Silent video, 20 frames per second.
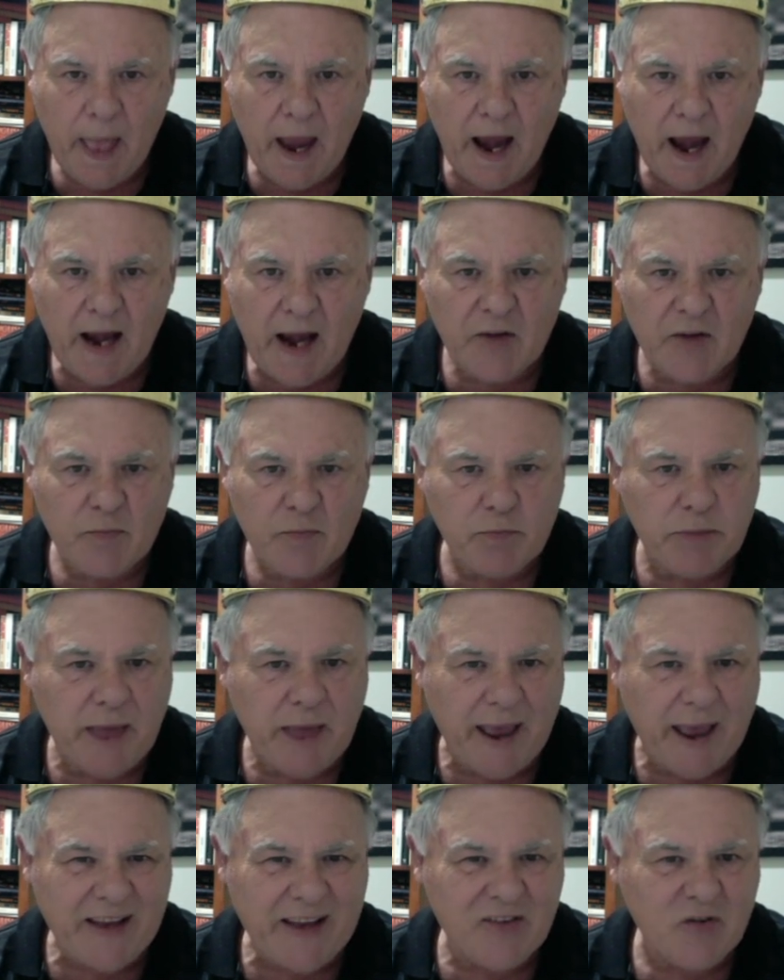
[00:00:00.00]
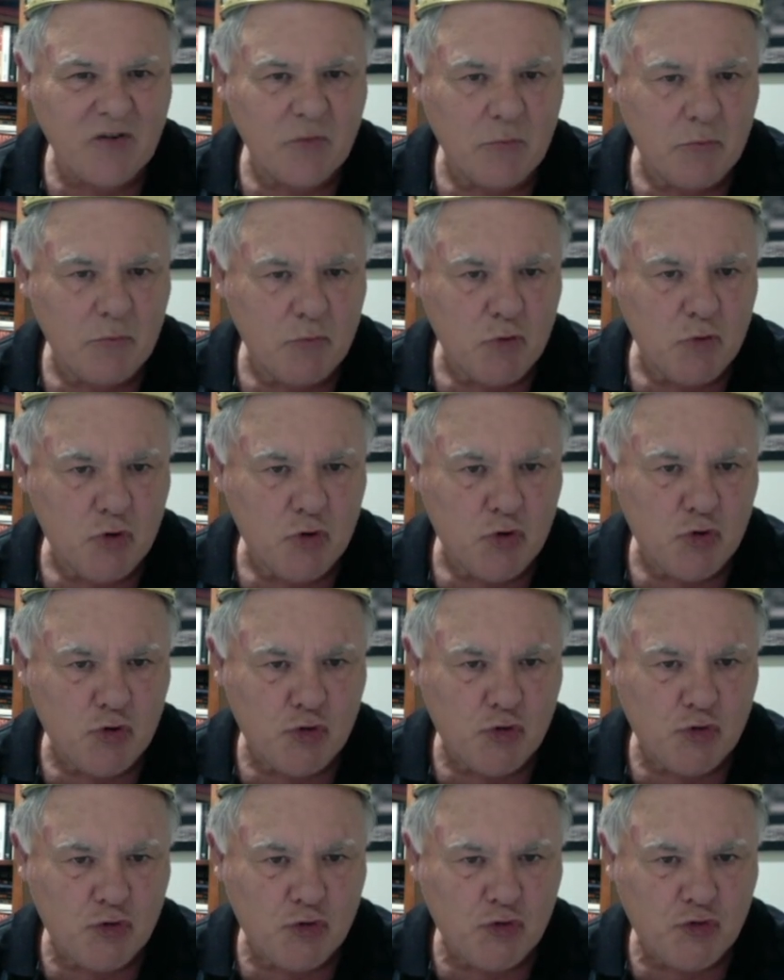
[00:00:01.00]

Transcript: and it's black to move.